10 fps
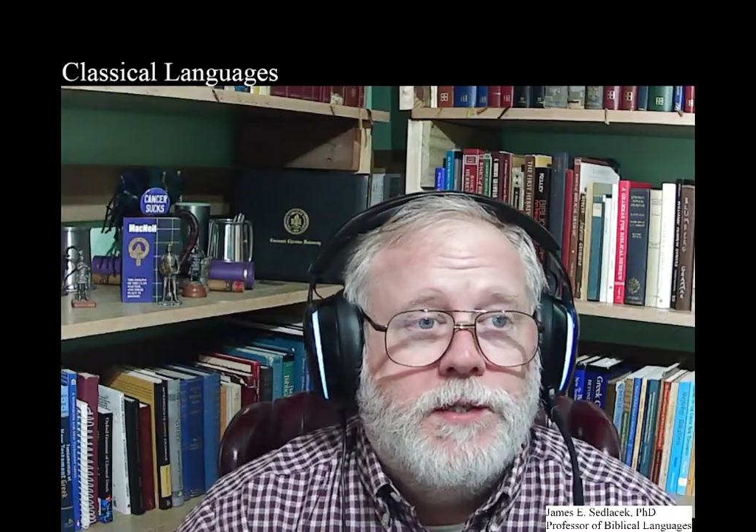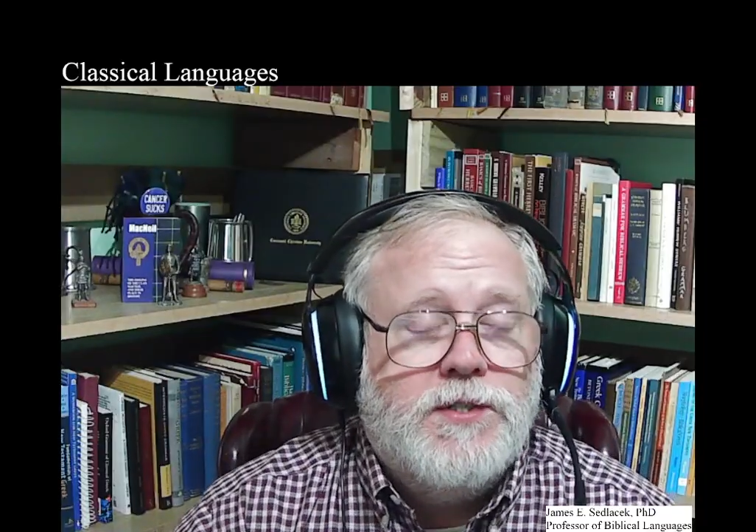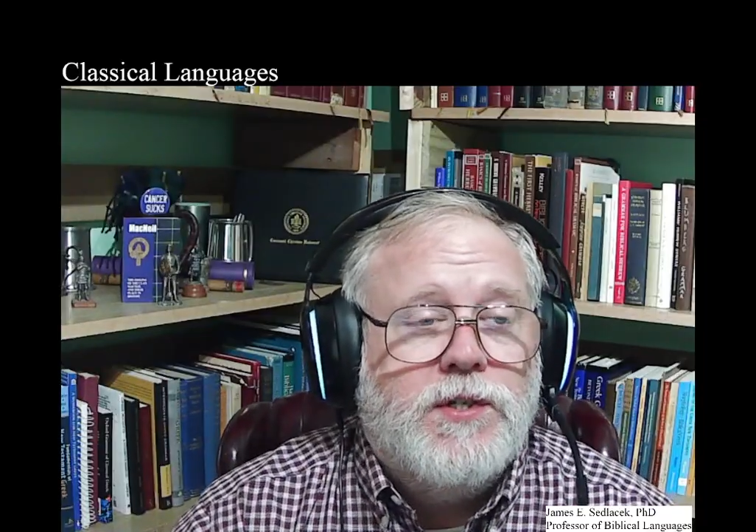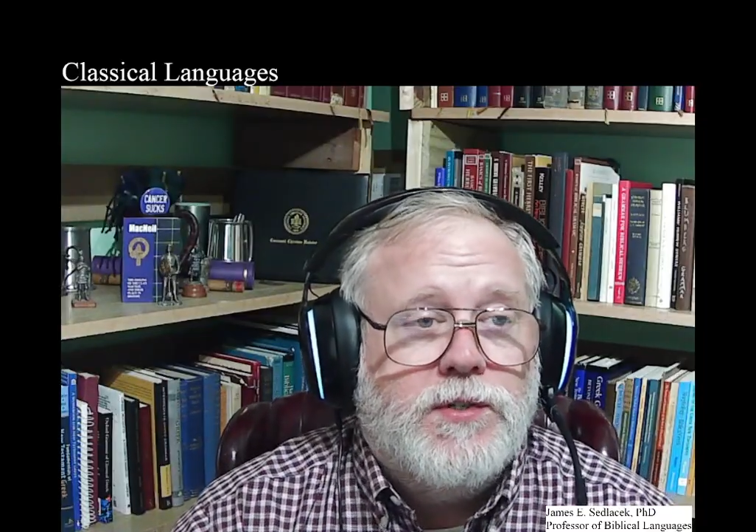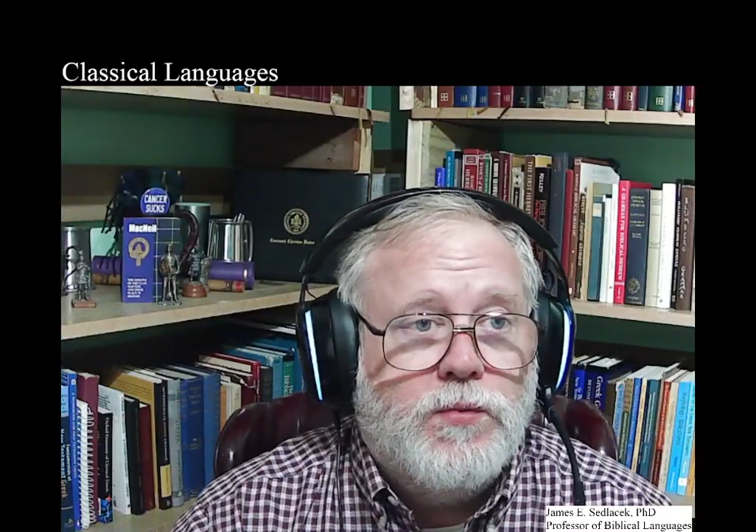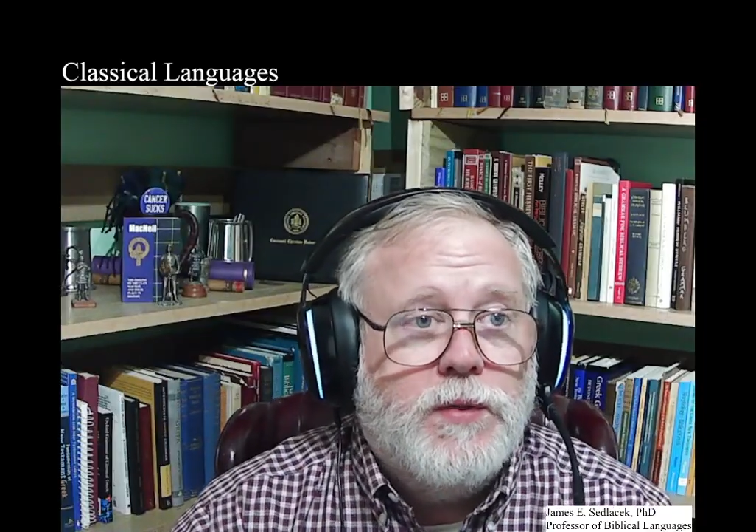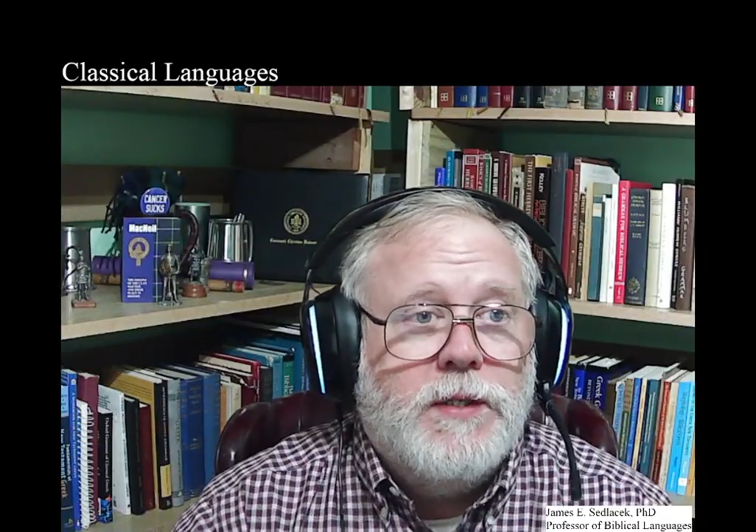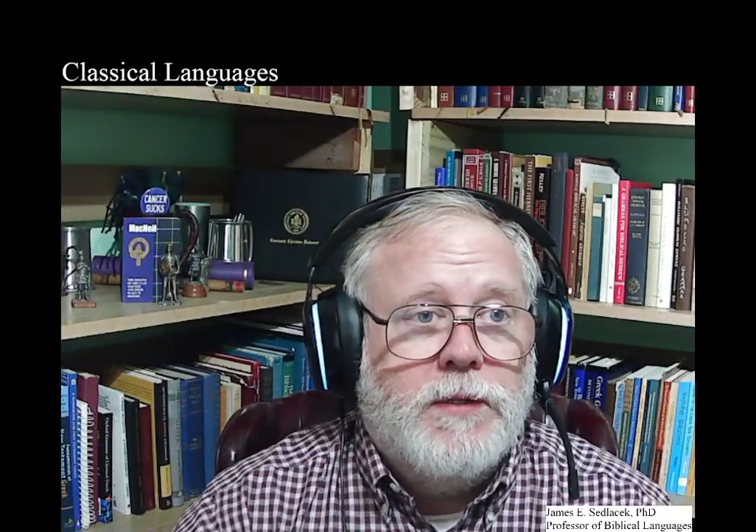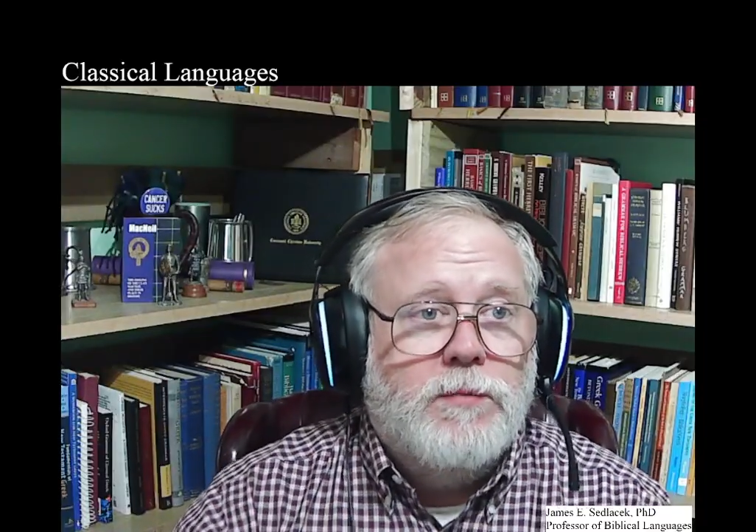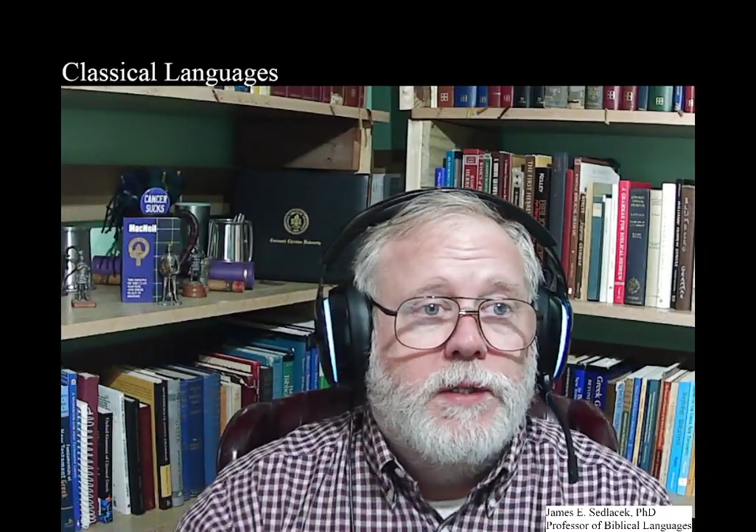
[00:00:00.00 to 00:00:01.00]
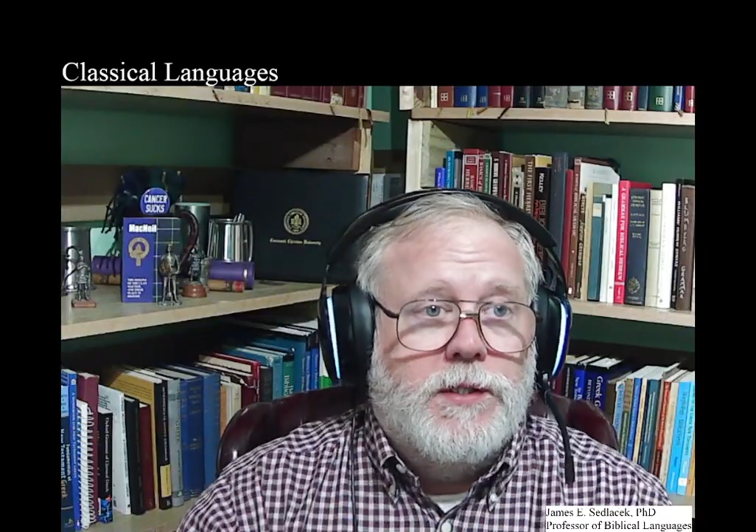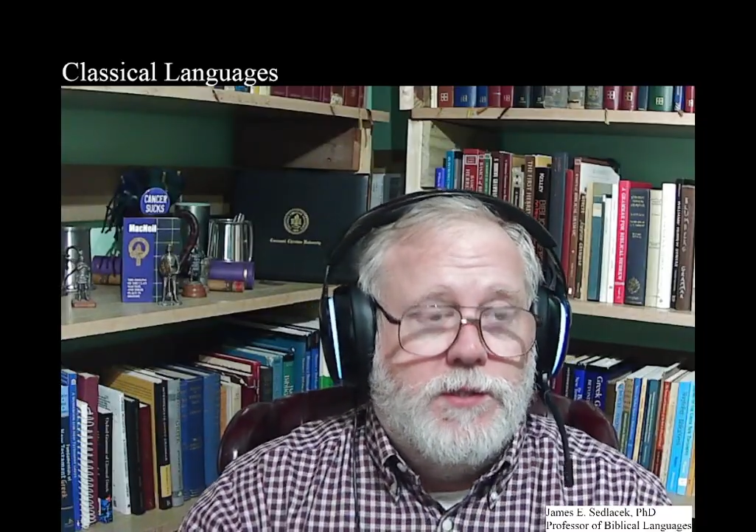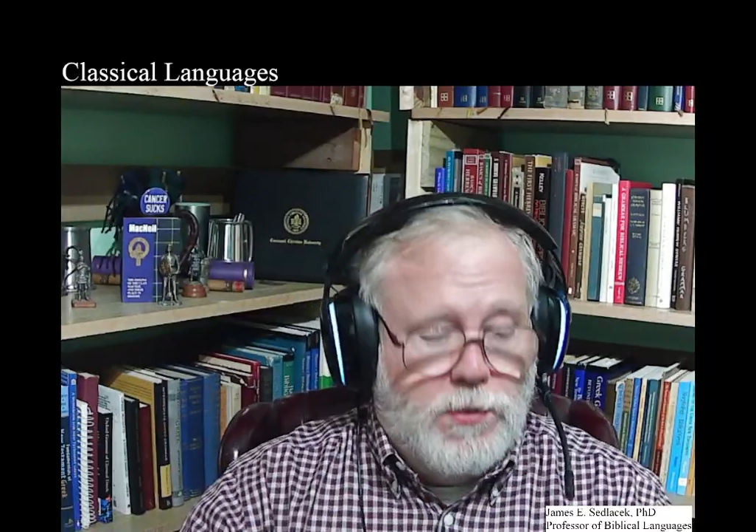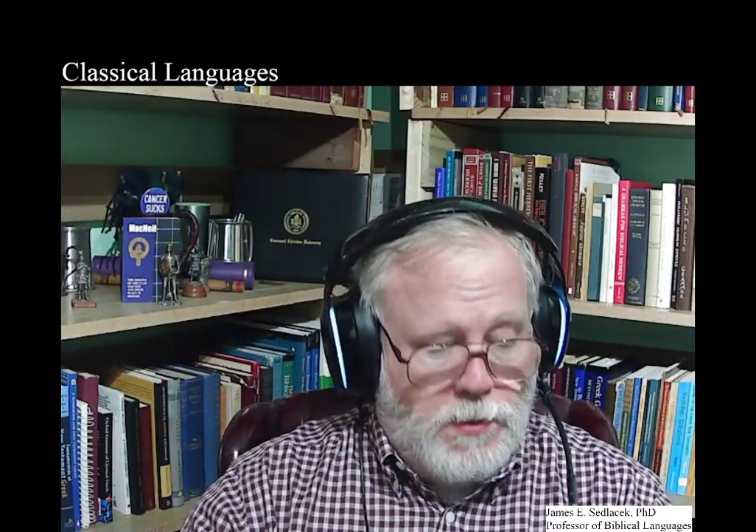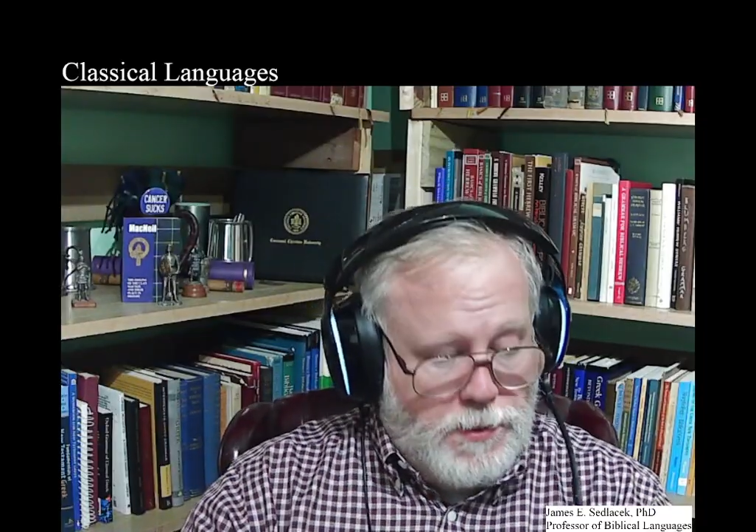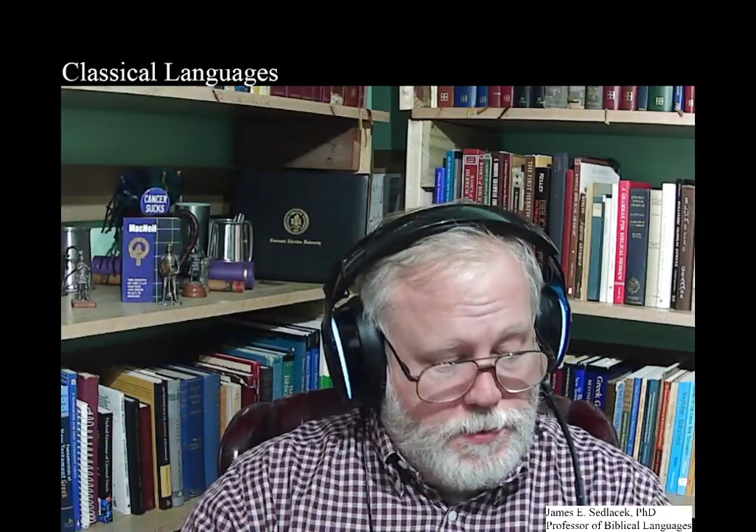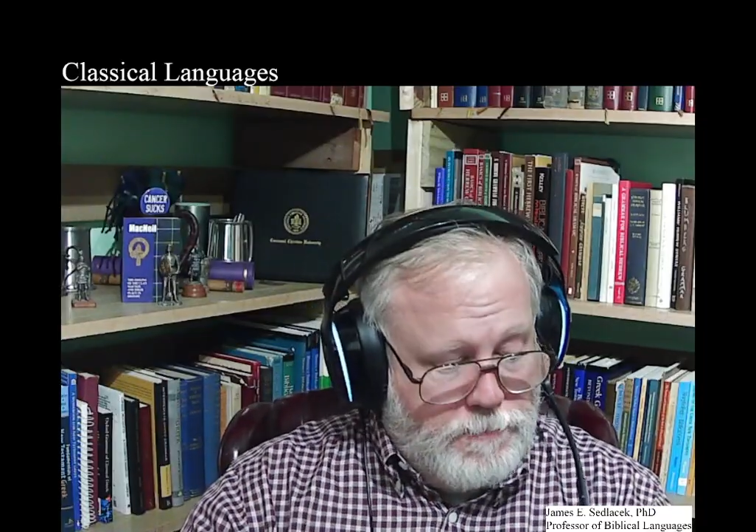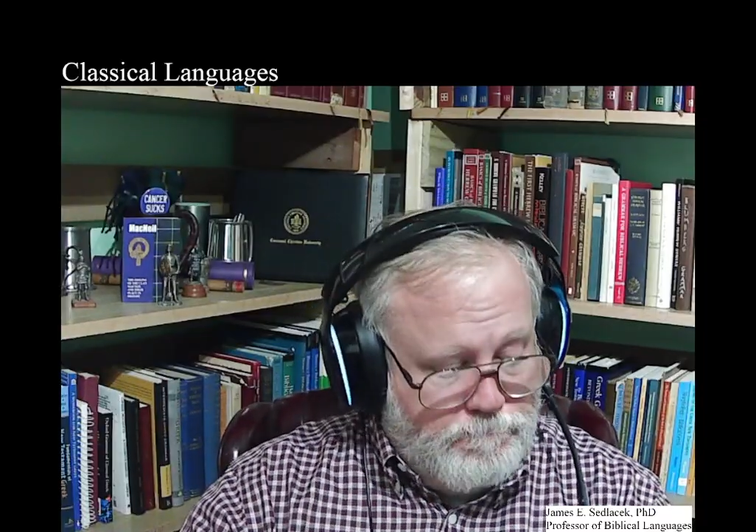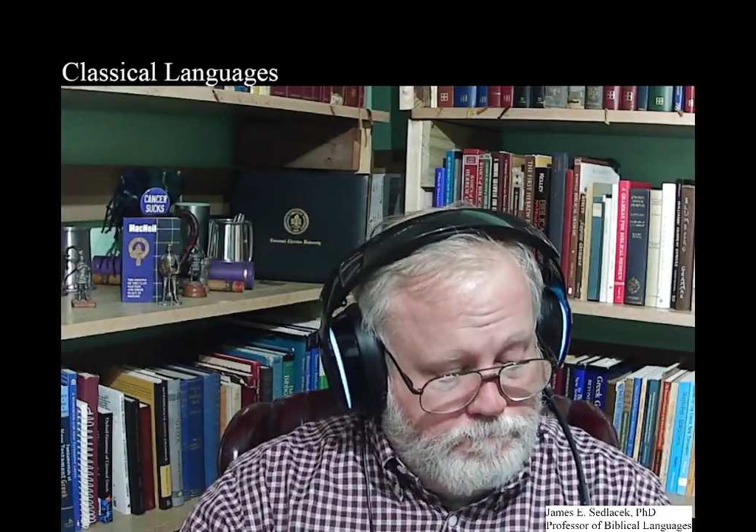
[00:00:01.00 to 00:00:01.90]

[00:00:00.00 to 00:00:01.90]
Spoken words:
It's just really, really short.